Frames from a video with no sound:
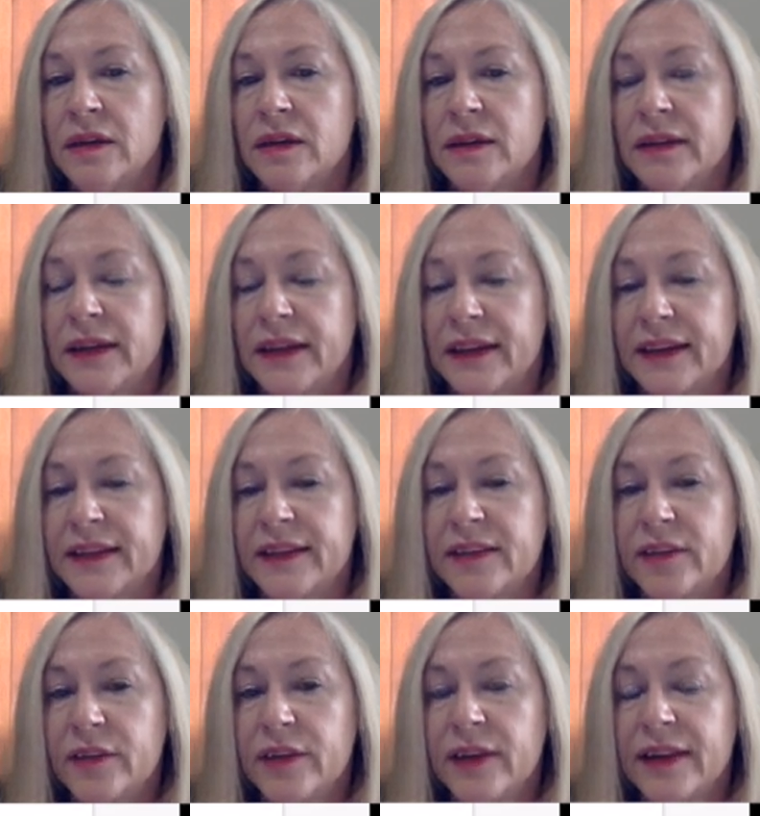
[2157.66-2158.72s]
Yeah, and
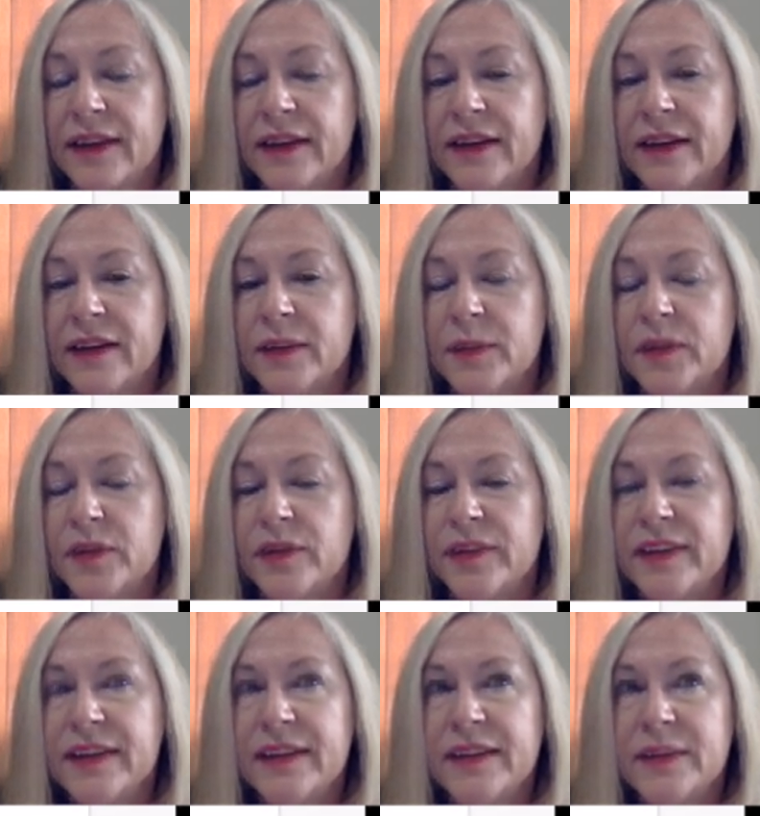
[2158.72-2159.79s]
so that unobserved
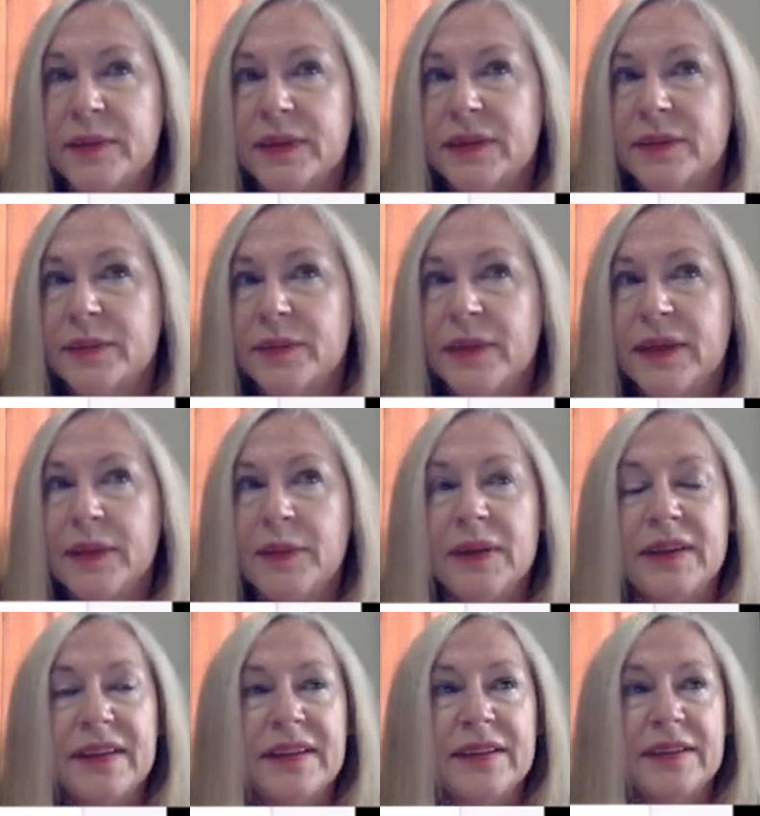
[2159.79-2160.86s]
sentiment,
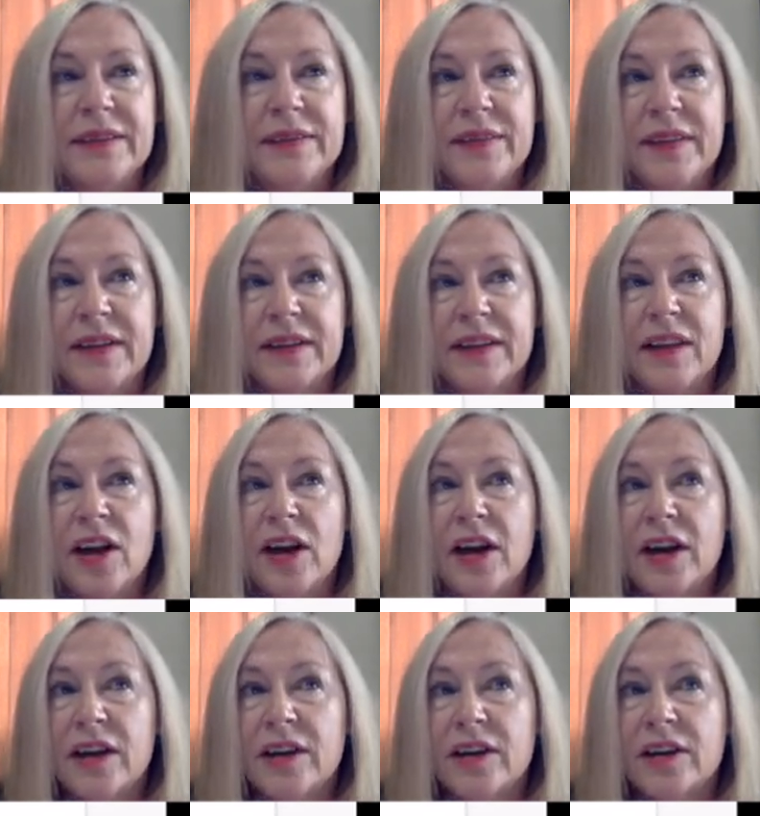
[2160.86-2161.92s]
maybe the
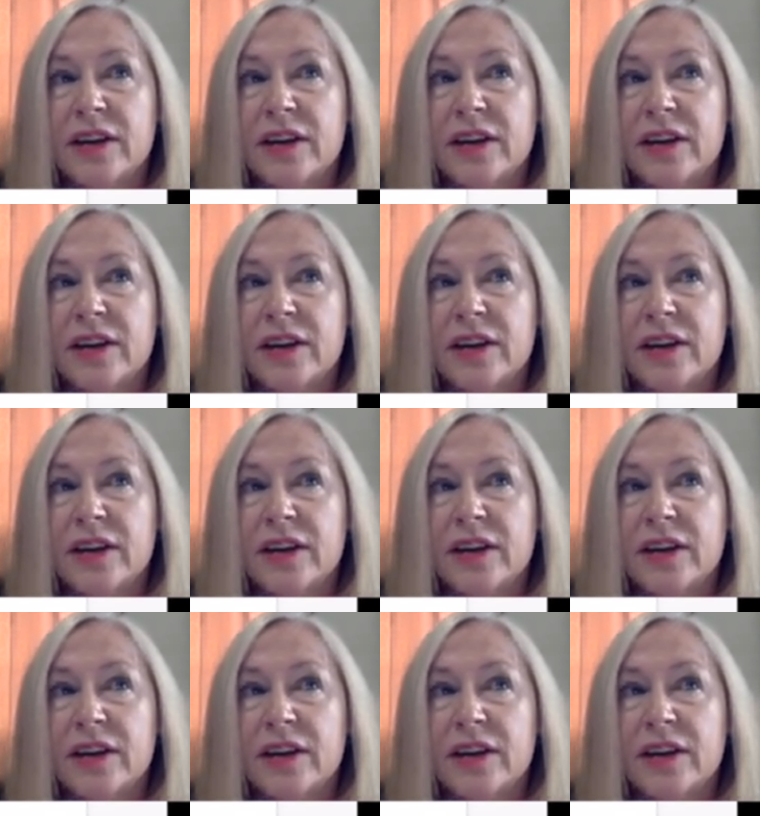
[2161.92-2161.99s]
law could